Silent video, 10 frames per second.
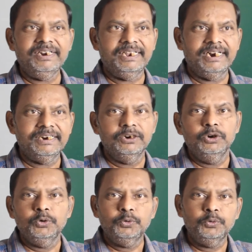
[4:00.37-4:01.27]
that,
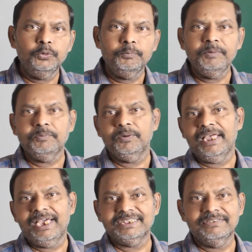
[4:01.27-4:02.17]
two people
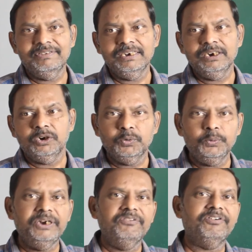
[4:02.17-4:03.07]
have given two
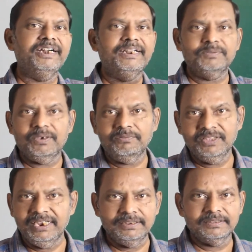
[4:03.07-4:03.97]
different types of
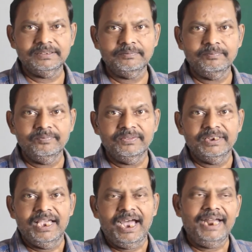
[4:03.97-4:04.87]
theories,
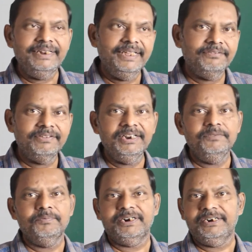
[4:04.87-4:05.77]
and they are very
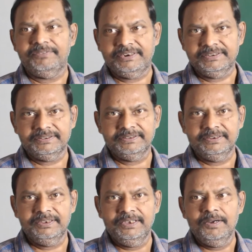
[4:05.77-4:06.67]
important ones.
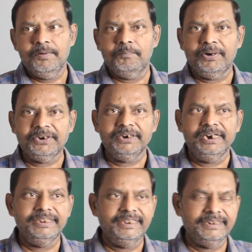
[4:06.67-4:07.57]
Particularly,
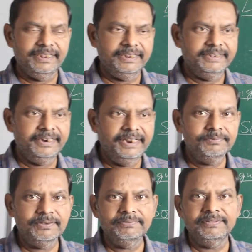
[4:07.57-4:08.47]
the names
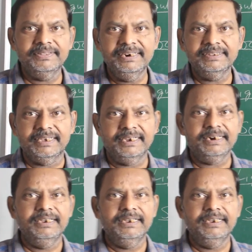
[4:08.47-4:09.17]
of the theories are